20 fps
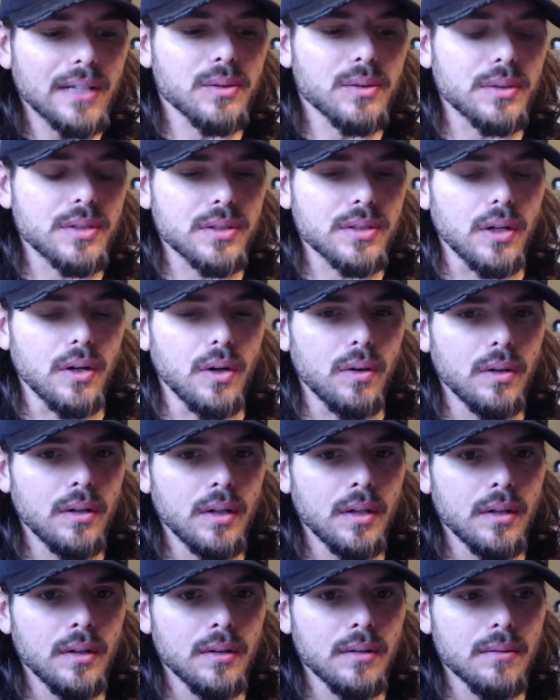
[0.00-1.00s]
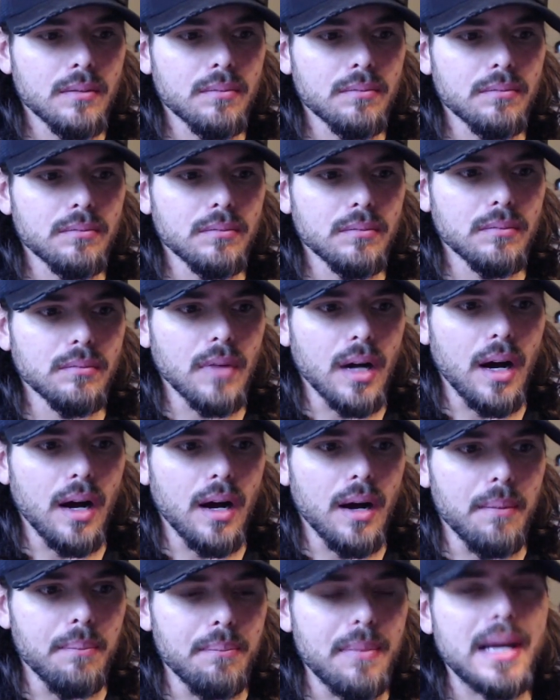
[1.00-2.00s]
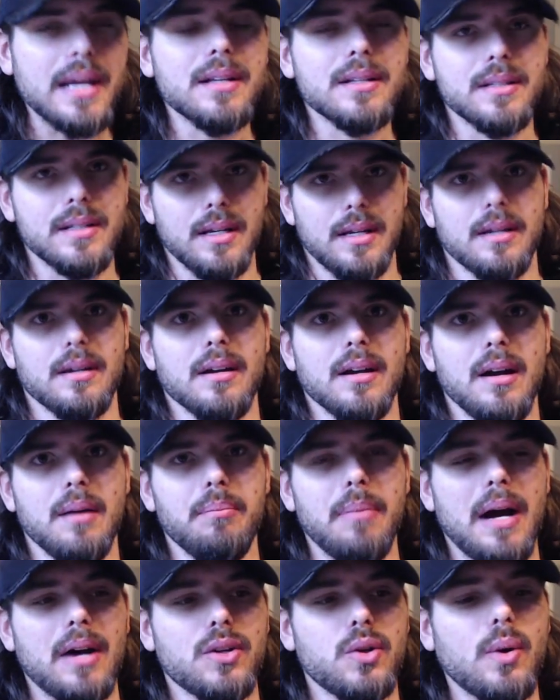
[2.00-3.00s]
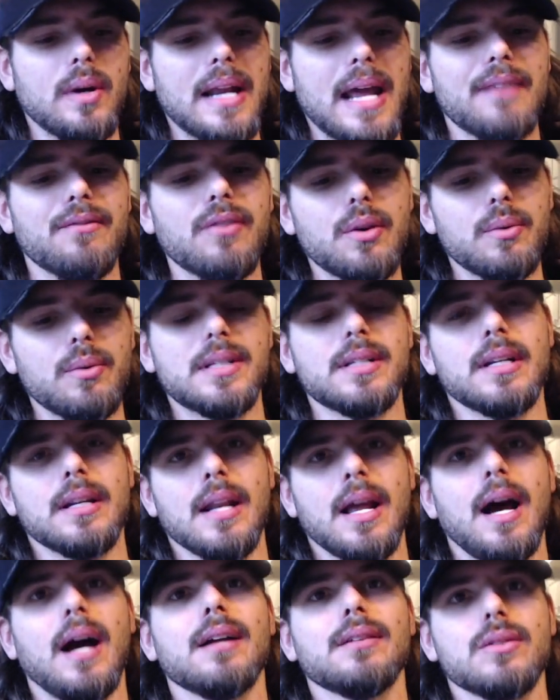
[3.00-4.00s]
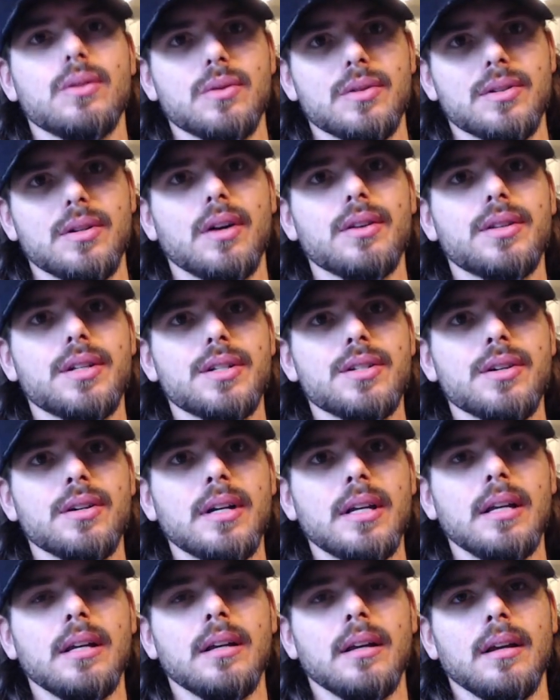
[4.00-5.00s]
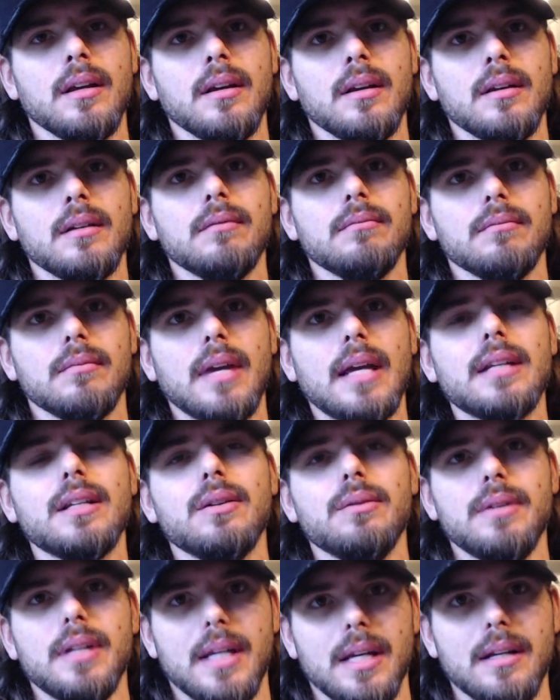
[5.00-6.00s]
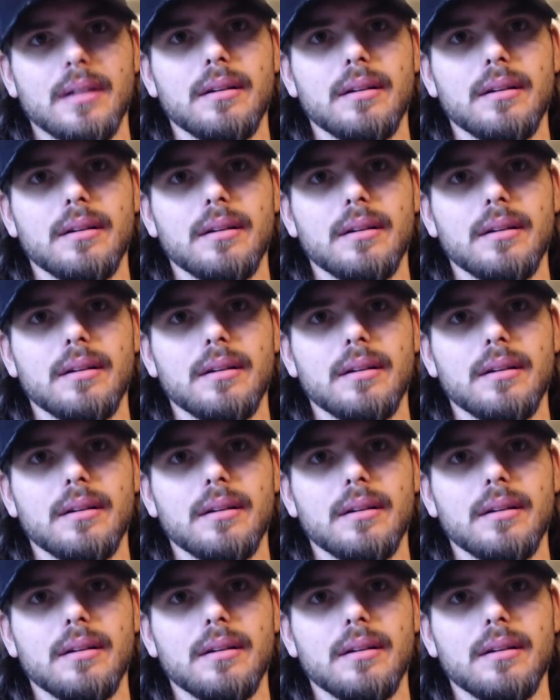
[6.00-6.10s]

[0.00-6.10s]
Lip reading: what's so amazing about you. Had every reason not to start the journey, and you did.